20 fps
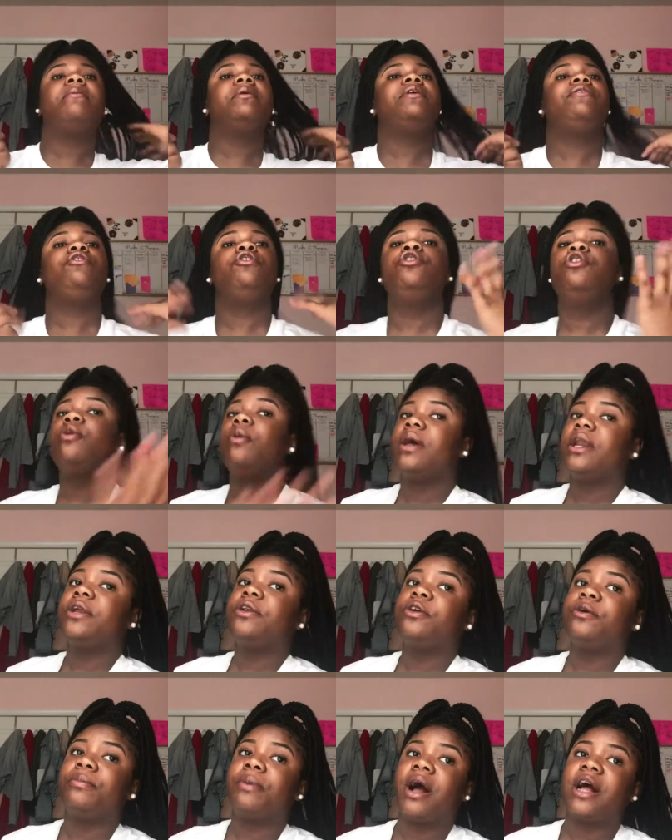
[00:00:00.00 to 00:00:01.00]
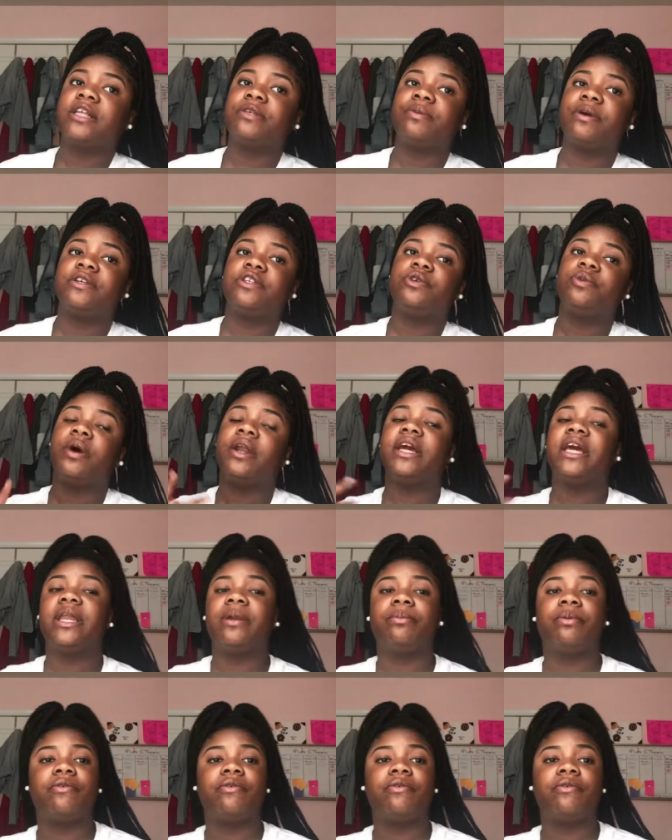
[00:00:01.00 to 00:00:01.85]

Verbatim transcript: But if you do want to do box braids, you want to get them